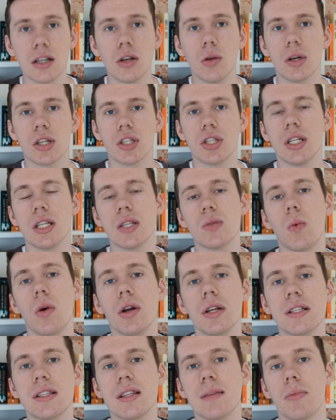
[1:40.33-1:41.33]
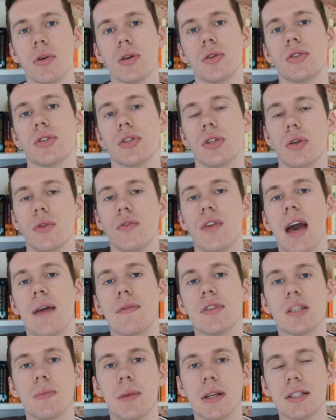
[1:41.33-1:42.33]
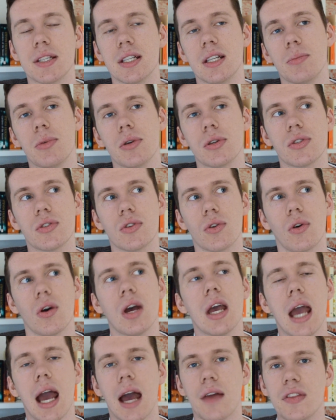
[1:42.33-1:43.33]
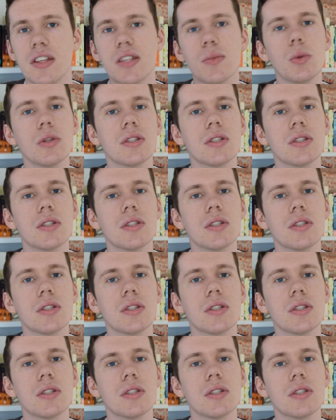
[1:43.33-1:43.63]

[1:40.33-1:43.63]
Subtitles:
The second question is, what is the most you've ever spent in a bookstore?